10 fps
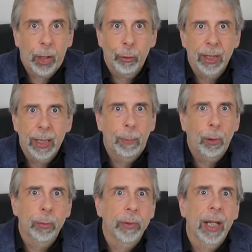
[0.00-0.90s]
currently a
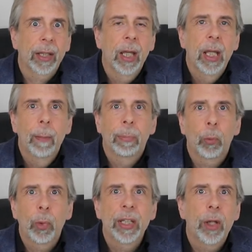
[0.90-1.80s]
bottleneck,
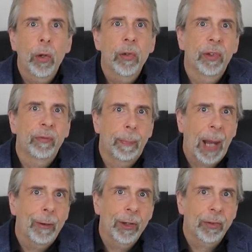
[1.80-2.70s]
but we know that the
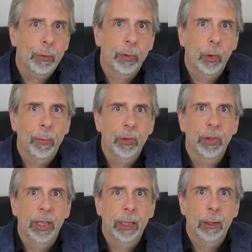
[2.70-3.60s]
barriers to
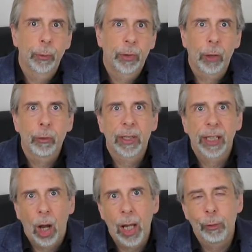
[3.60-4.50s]
adoption include
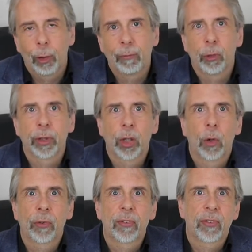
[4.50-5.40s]
currently higher upfront
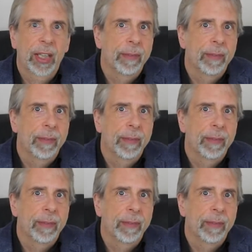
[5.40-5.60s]
costs,